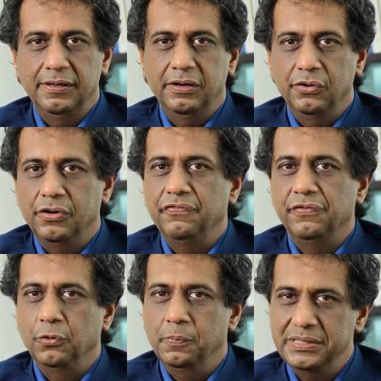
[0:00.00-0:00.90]
a lot of
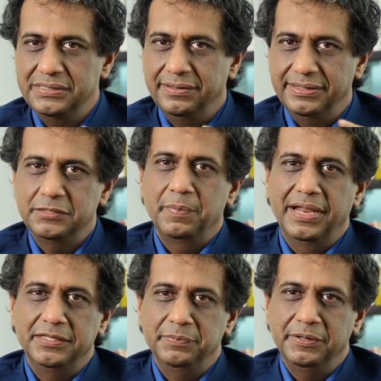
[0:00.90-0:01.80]
robust risk
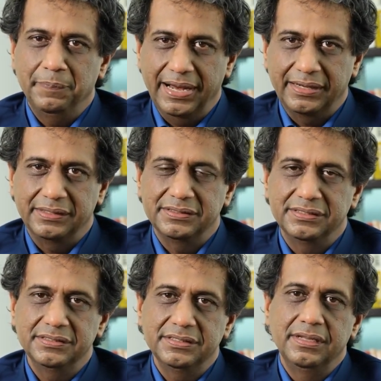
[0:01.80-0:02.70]
management
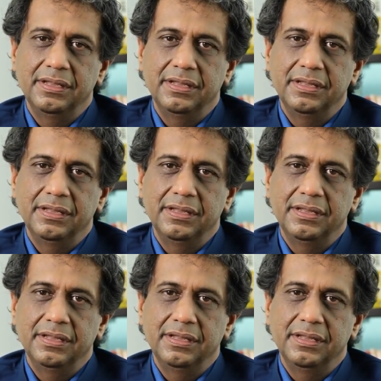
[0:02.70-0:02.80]
practices.